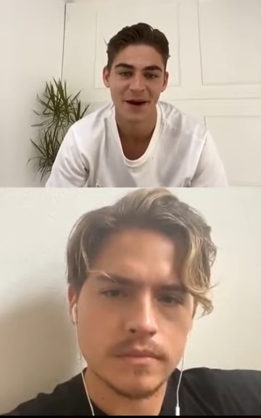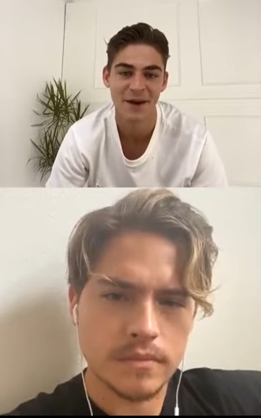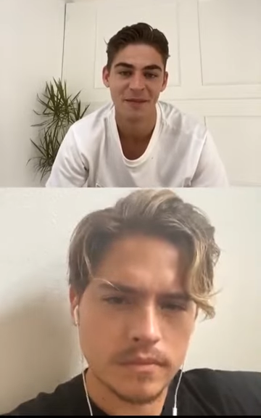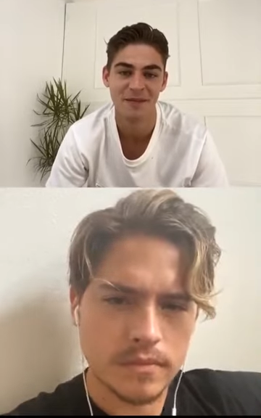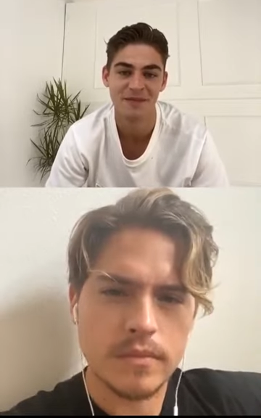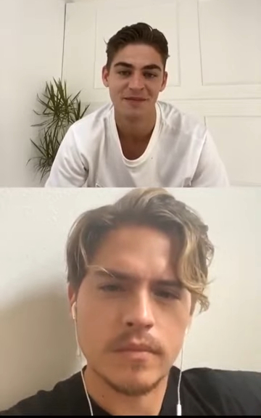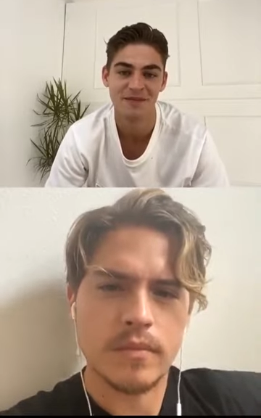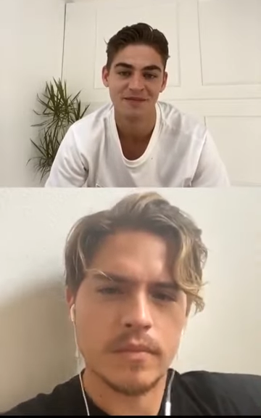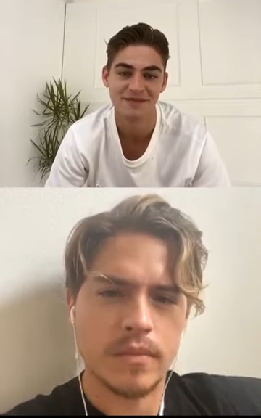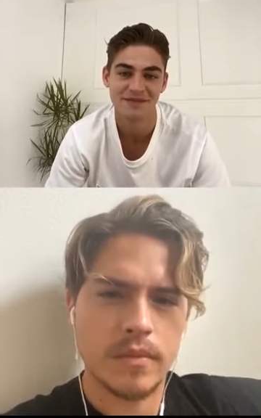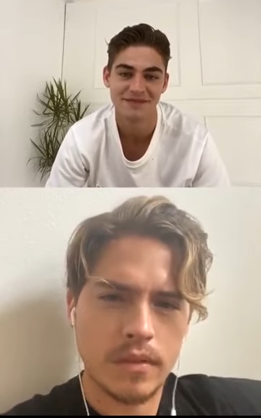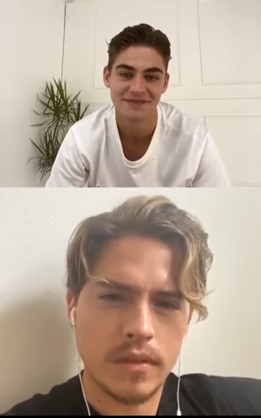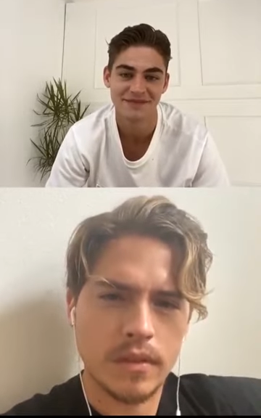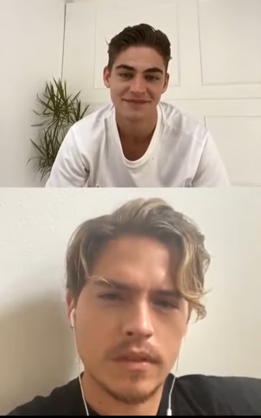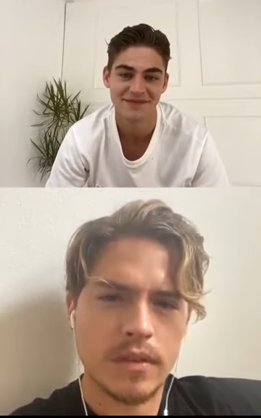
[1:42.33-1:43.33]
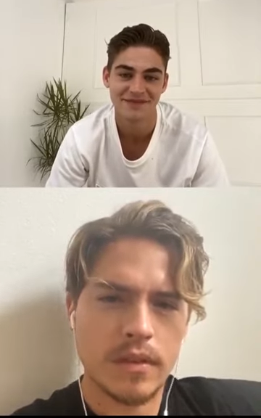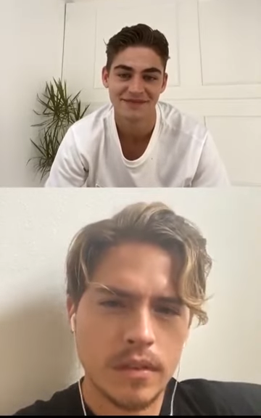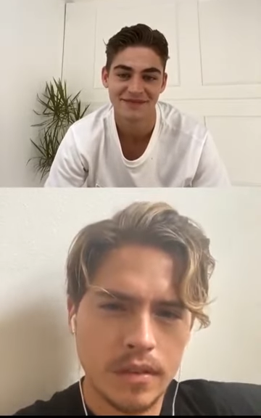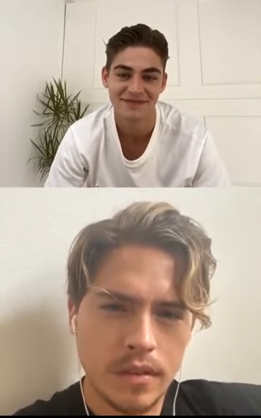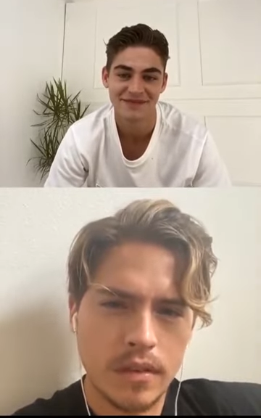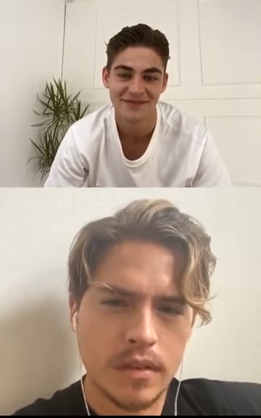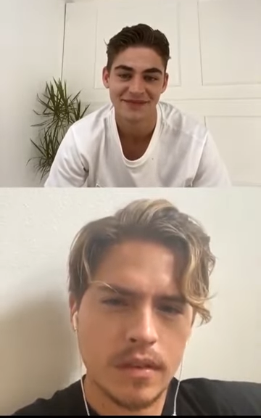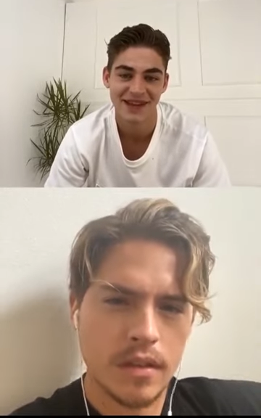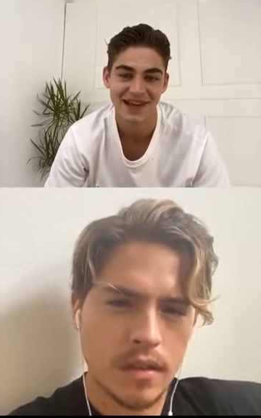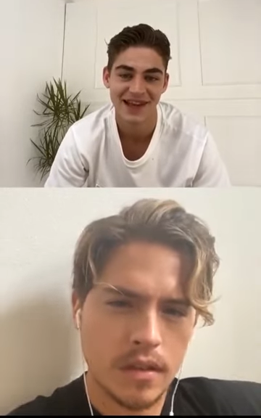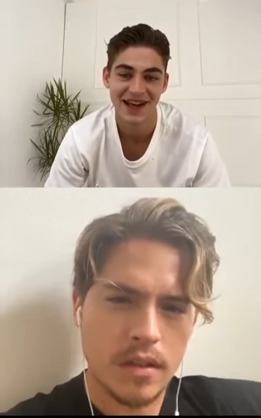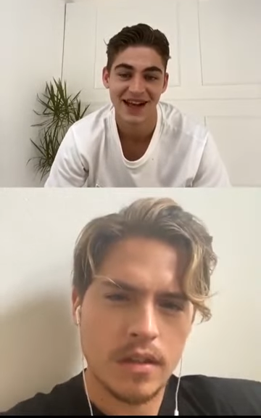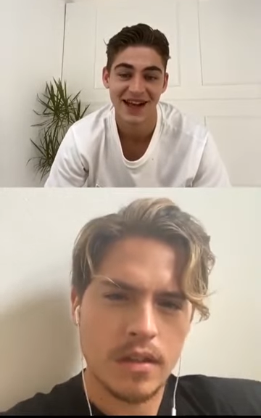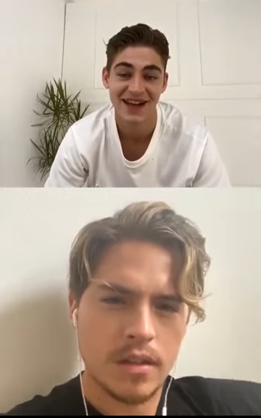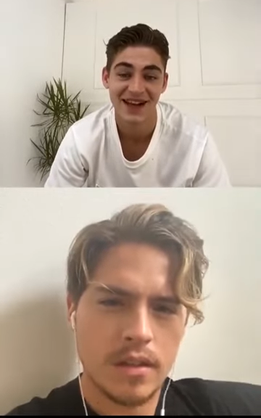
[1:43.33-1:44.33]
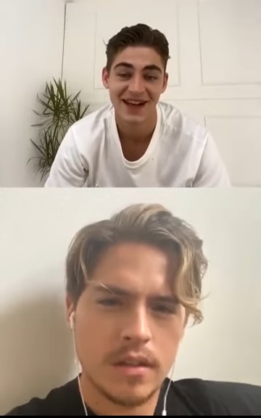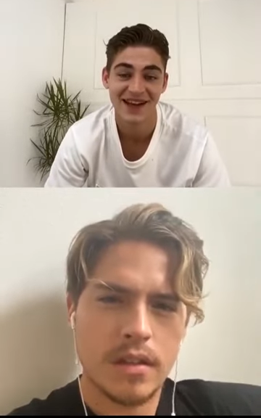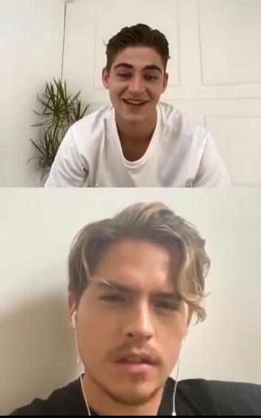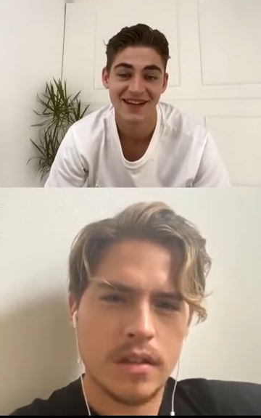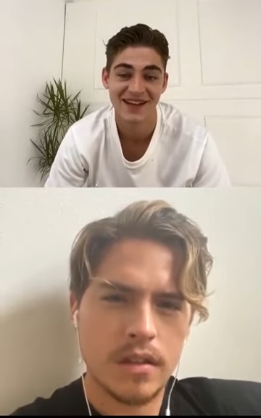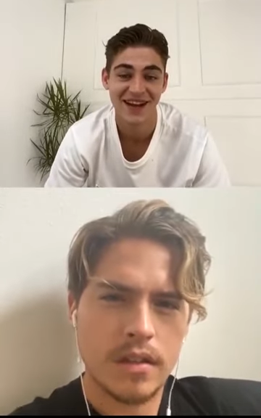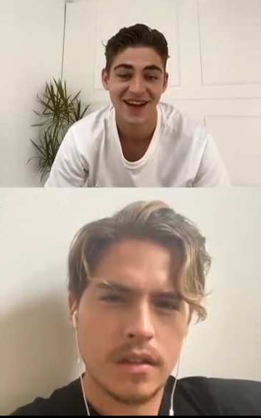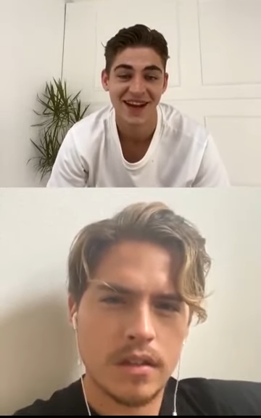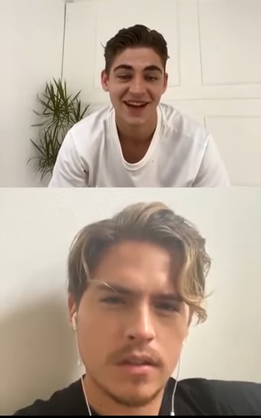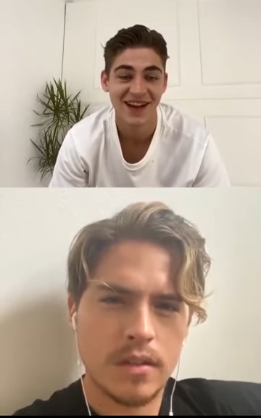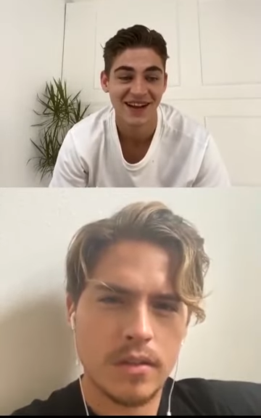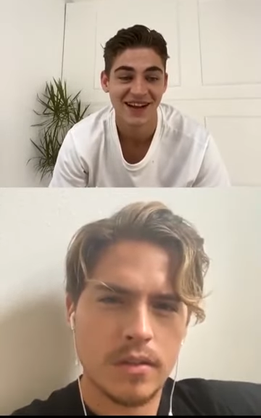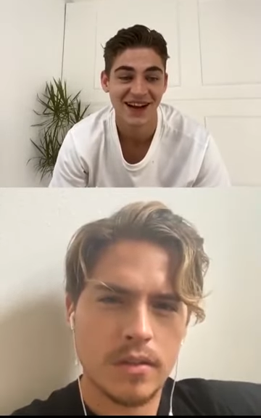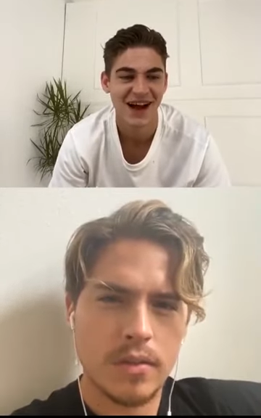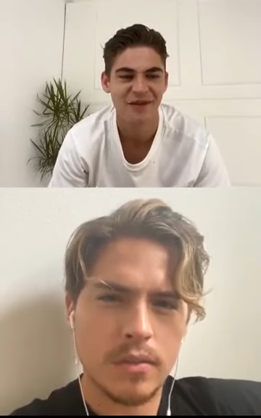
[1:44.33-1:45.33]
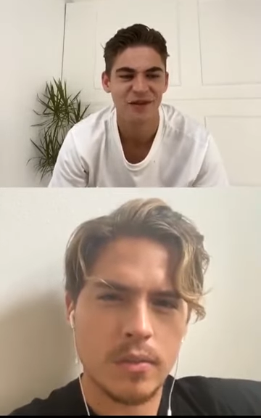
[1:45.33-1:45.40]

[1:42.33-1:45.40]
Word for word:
Speaker 1: Um, uh, yeah,